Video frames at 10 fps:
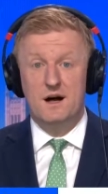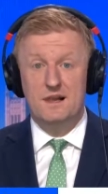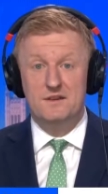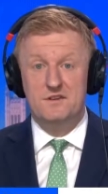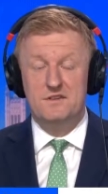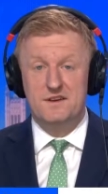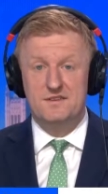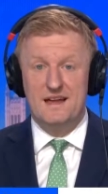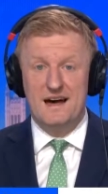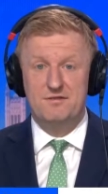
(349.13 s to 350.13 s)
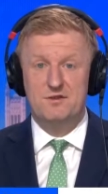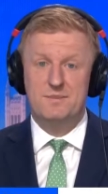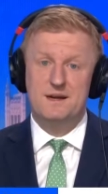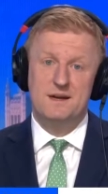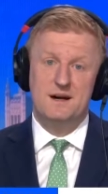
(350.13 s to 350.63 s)
uh, London doesn't have to
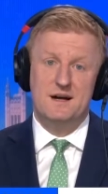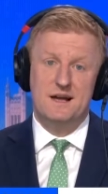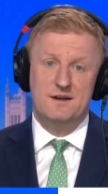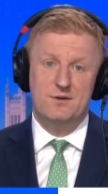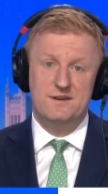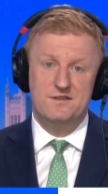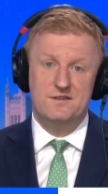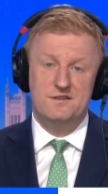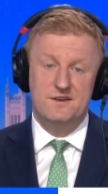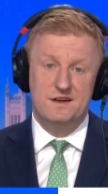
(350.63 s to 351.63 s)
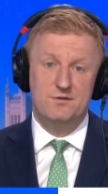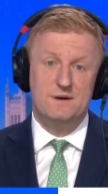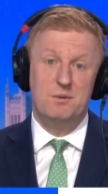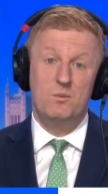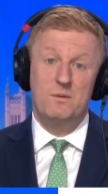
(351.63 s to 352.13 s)
be uh, increased to tier
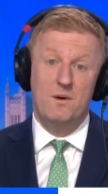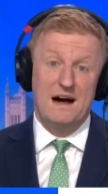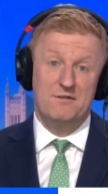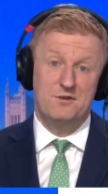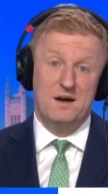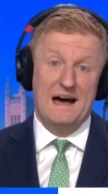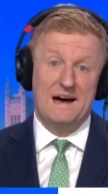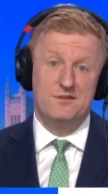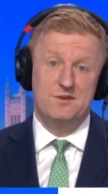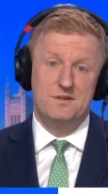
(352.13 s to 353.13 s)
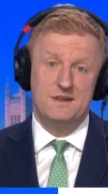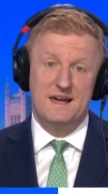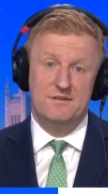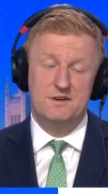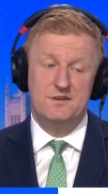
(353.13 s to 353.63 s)
three, but we will have to act on
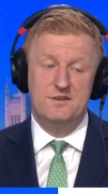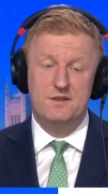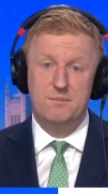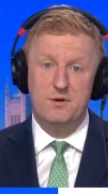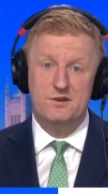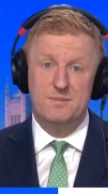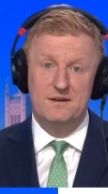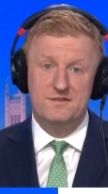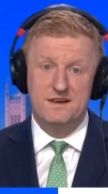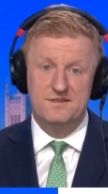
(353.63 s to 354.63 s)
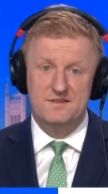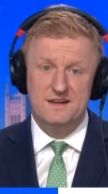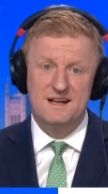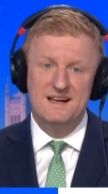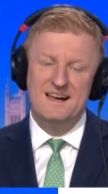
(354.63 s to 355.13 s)
the evidence. On the point about
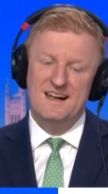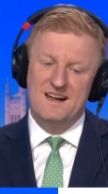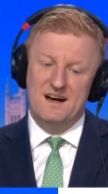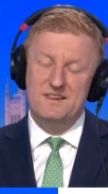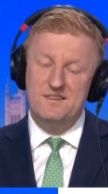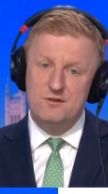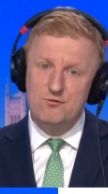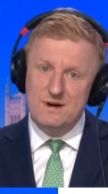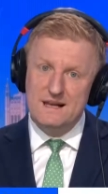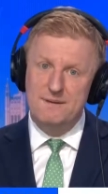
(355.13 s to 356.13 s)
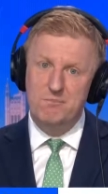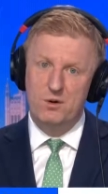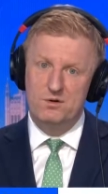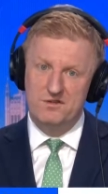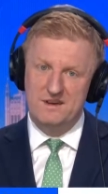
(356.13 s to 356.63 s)
testing, uh, this is a really
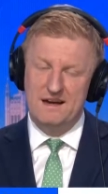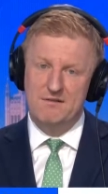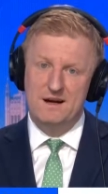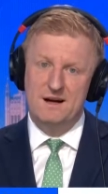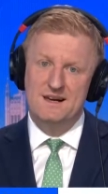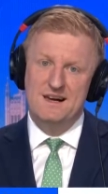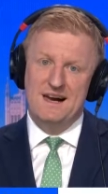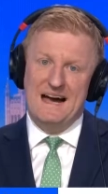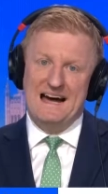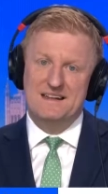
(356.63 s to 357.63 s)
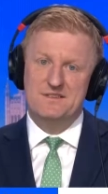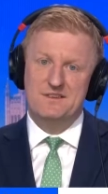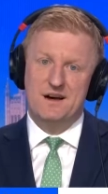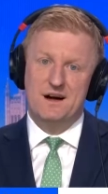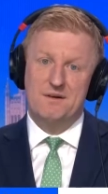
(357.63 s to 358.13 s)
important area, and
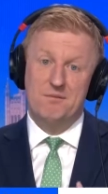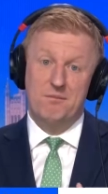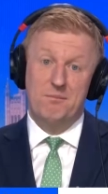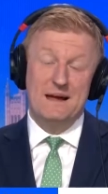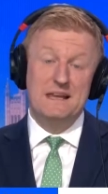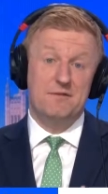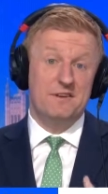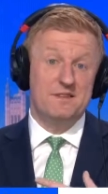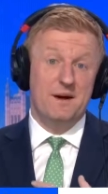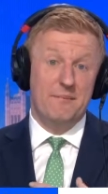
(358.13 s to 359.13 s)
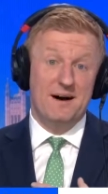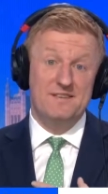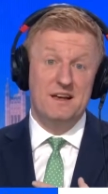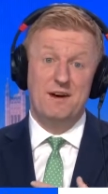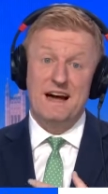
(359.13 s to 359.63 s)
many of us, and
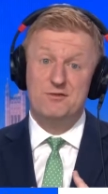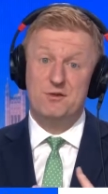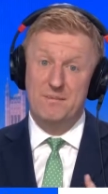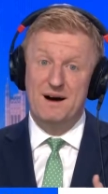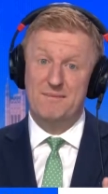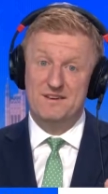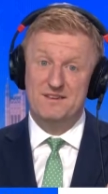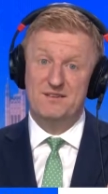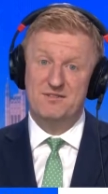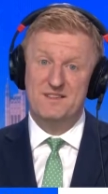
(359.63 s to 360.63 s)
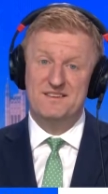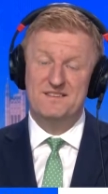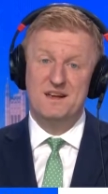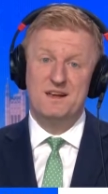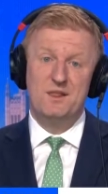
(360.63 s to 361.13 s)
myself, I have to remind myself of
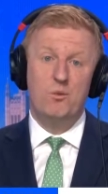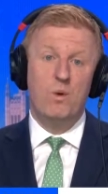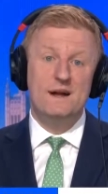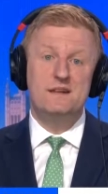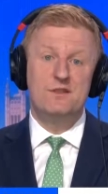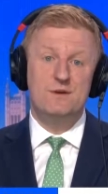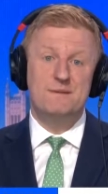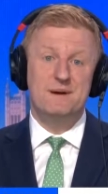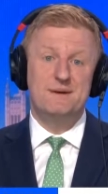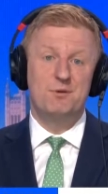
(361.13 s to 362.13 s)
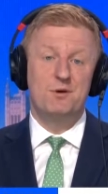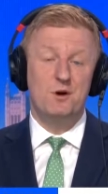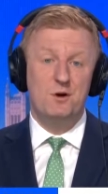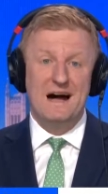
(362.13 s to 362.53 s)
this, that one in three people who